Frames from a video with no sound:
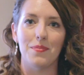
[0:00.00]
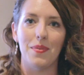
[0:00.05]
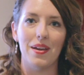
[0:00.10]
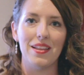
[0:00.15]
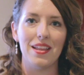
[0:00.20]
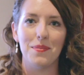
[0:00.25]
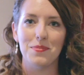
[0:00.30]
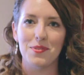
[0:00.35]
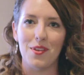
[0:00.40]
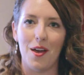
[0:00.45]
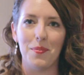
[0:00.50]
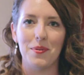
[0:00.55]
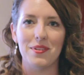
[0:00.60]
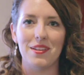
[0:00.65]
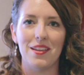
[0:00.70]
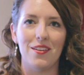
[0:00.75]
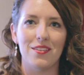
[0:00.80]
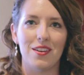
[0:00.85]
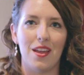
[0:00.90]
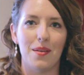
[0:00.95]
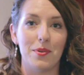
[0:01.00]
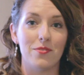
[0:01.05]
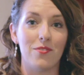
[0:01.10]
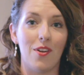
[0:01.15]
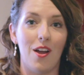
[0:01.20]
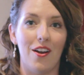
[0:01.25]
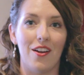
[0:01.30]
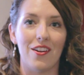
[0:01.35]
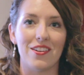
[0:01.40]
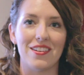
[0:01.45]
My name's Aubree Dale and I'm a
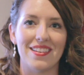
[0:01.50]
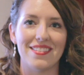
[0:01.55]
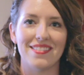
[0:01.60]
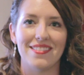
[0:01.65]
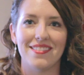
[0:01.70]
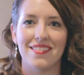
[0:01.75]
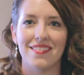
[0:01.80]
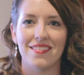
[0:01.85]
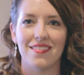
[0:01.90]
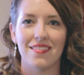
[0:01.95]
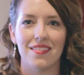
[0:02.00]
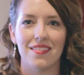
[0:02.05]
raw artist.